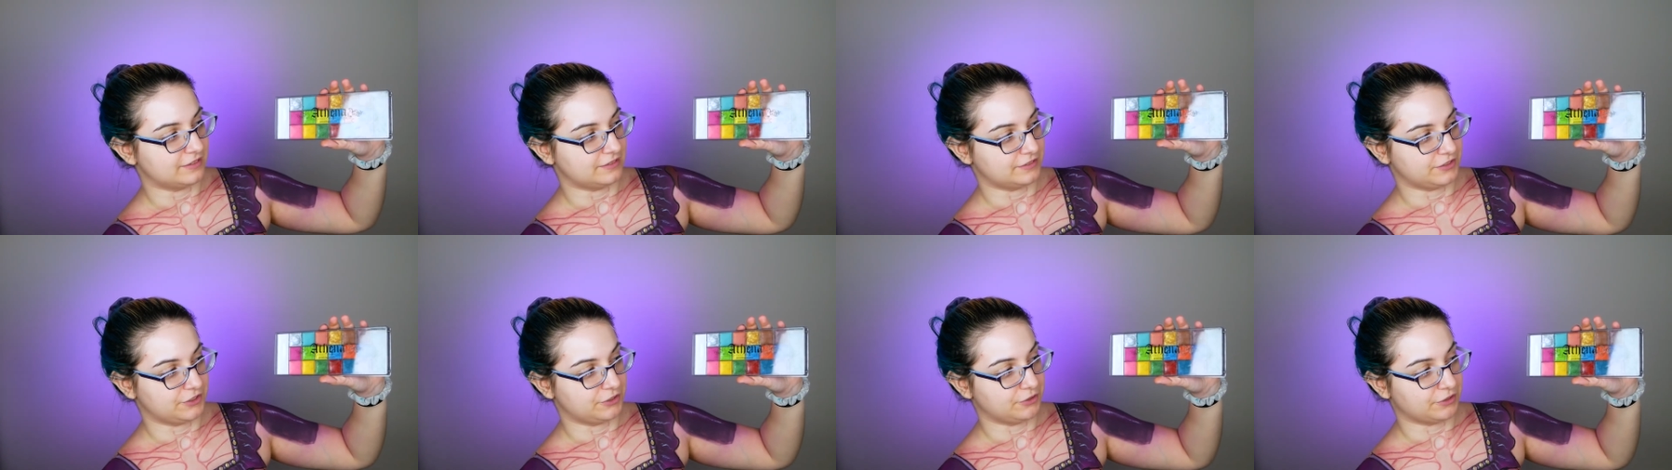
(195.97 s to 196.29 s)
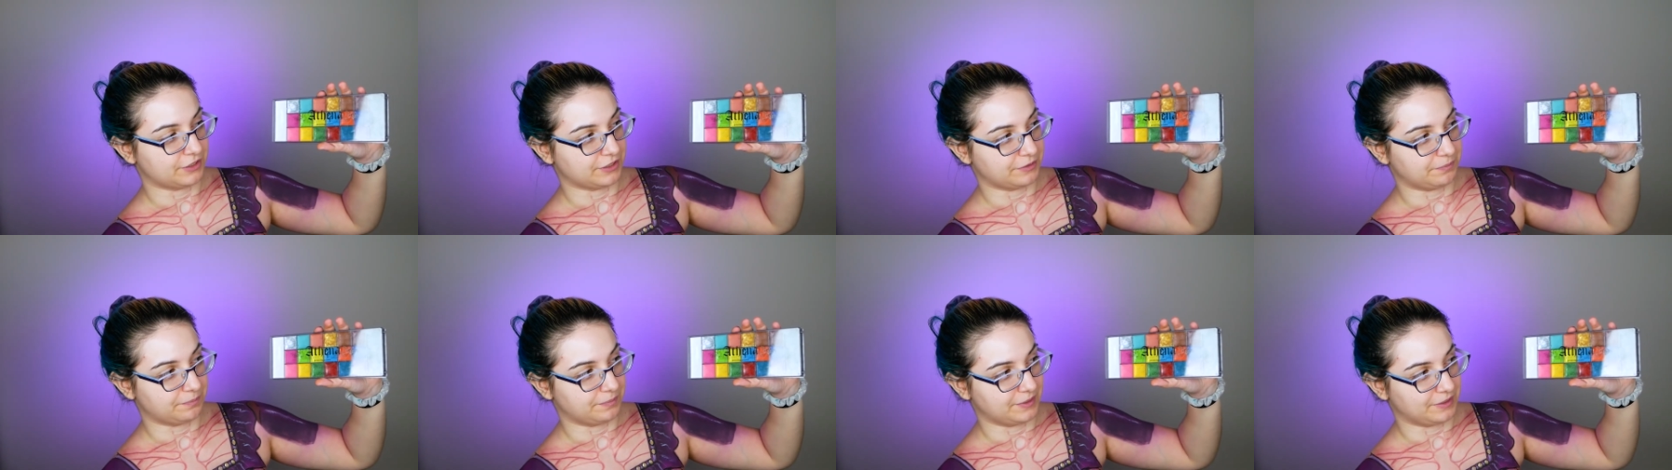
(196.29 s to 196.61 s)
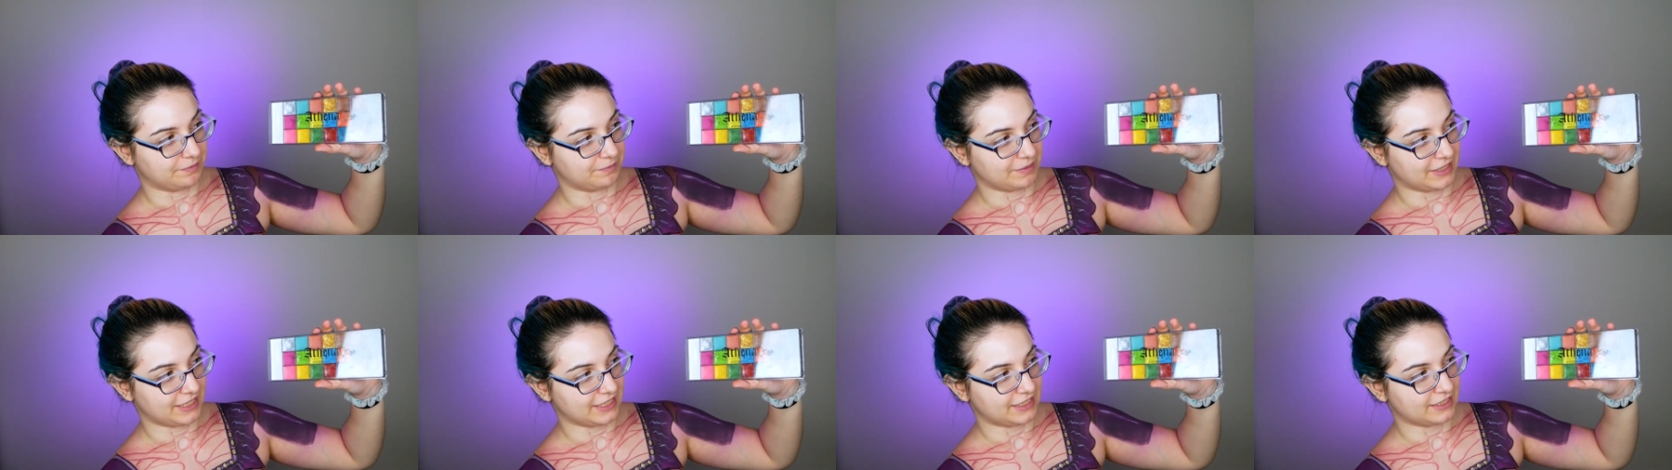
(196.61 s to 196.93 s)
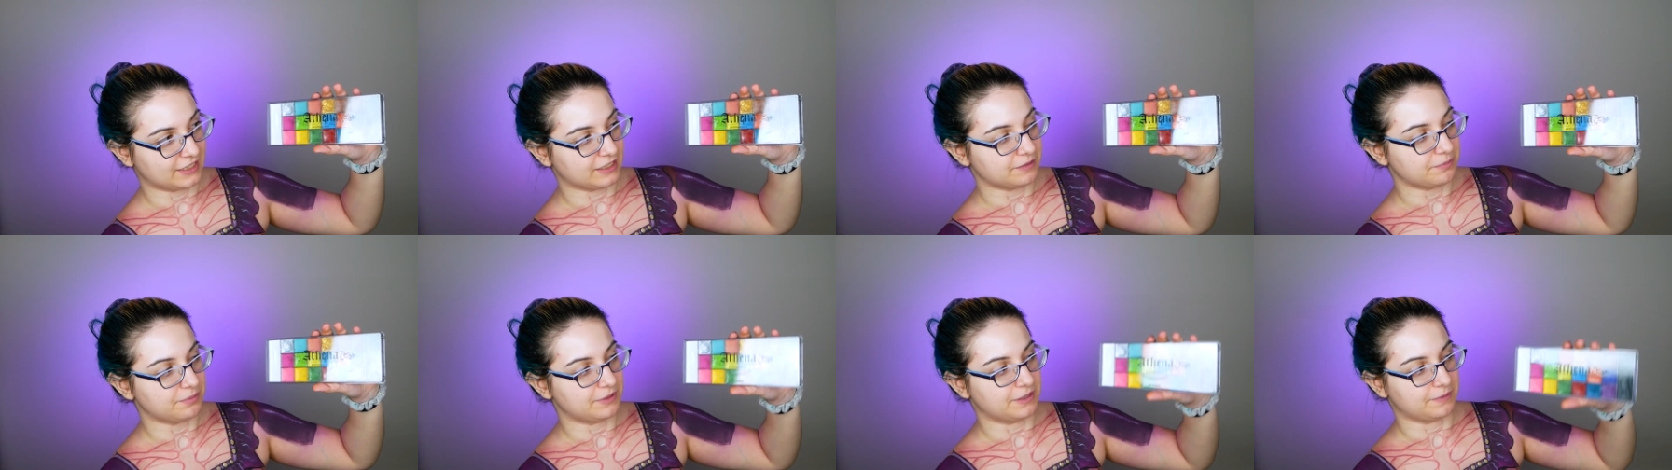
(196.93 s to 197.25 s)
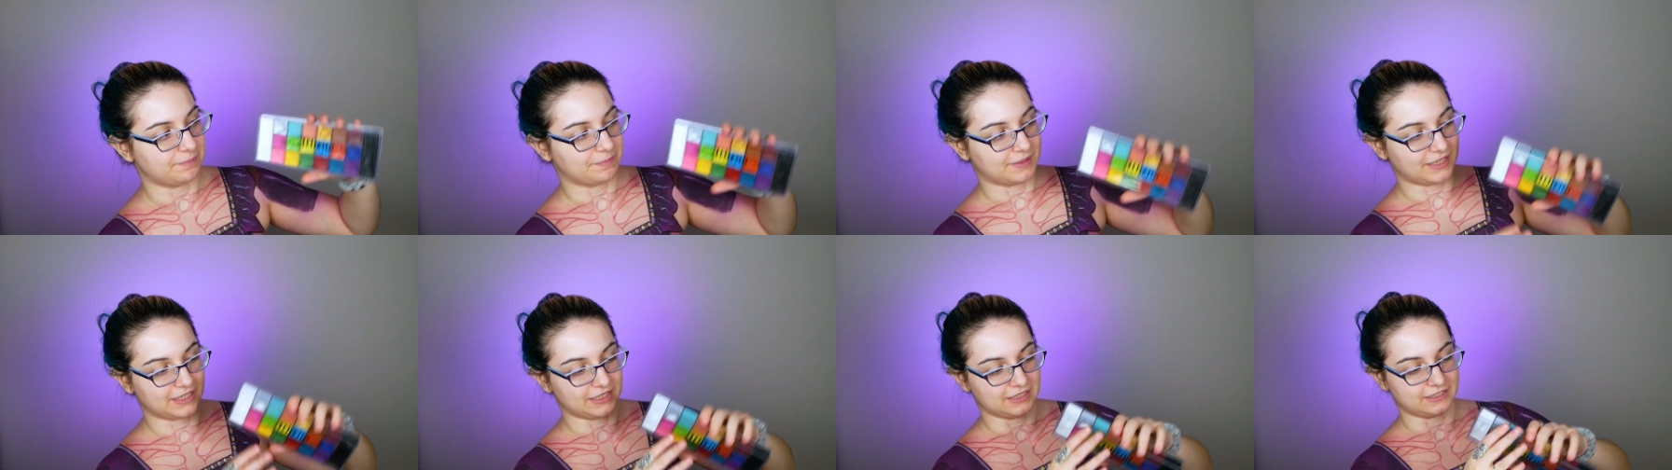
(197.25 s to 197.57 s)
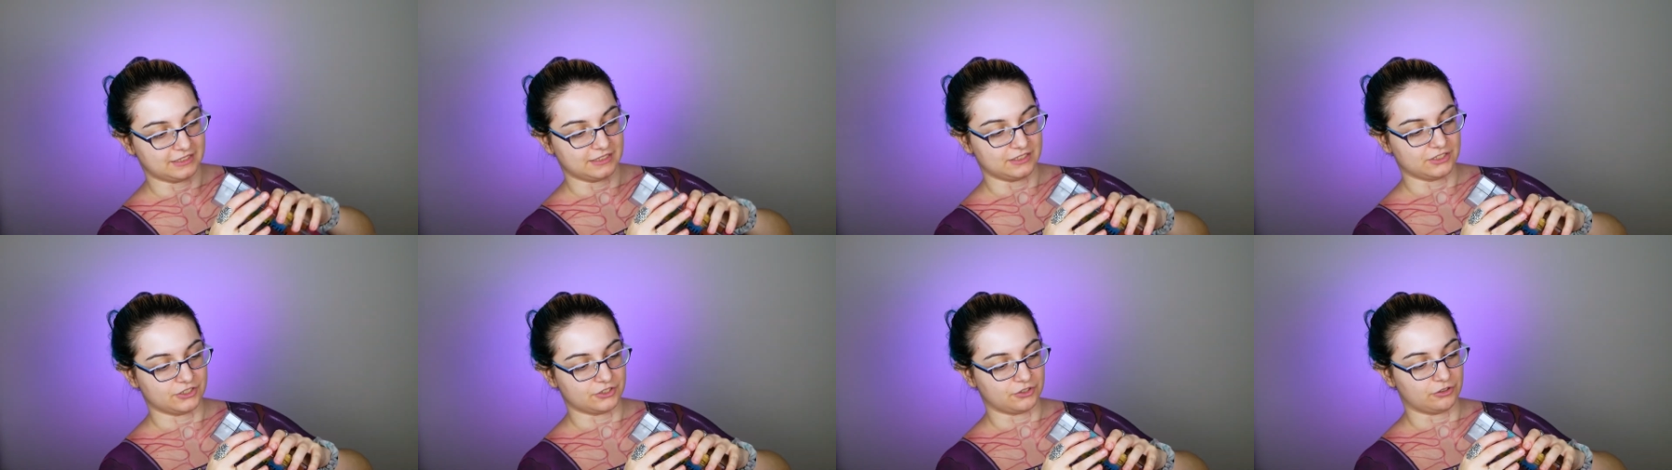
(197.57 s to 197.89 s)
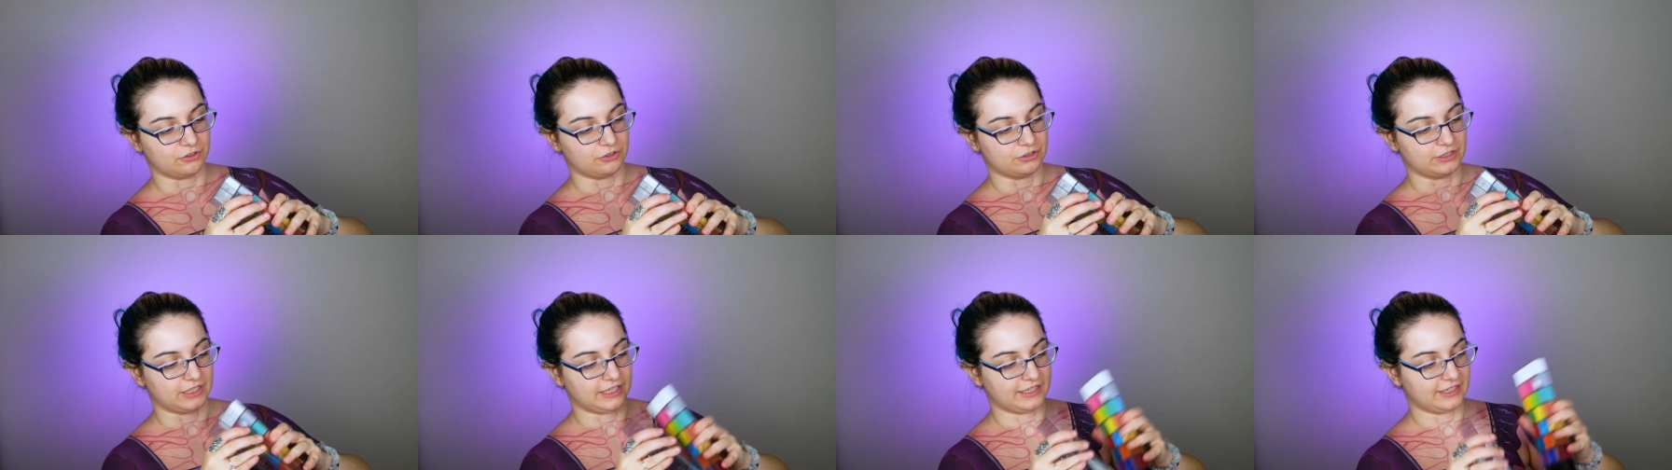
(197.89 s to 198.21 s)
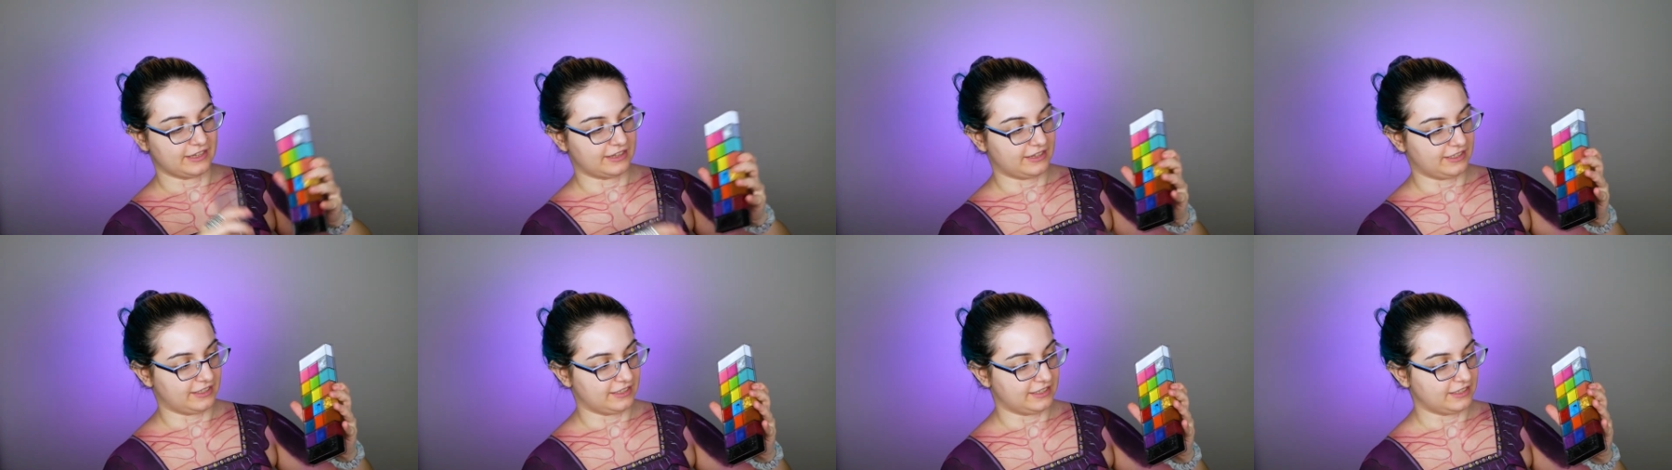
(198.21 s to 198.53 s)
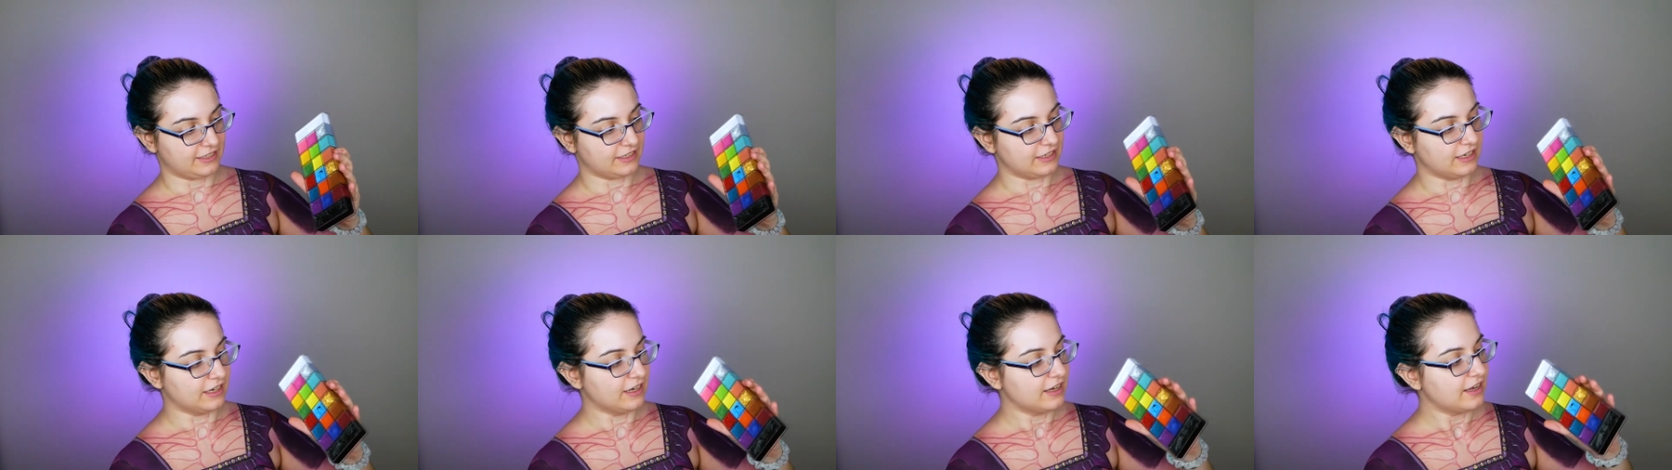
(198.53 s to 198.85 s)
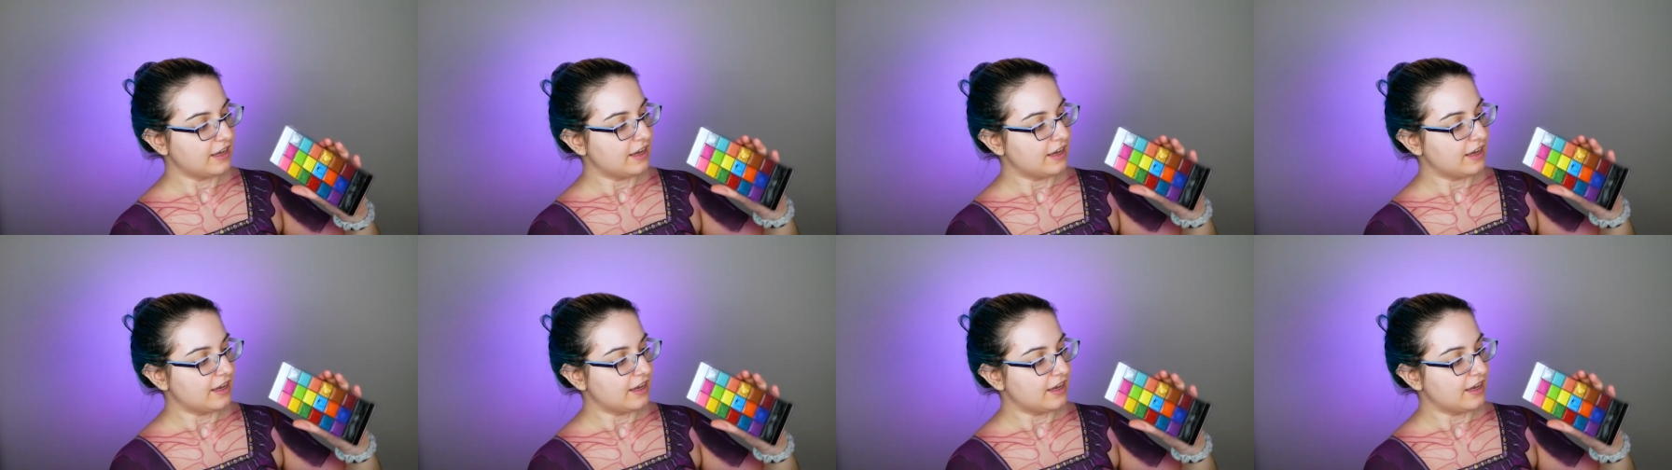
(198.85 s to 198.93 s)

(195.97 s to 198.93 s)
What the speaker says: You Can Be Makeup. The palette is called Athena.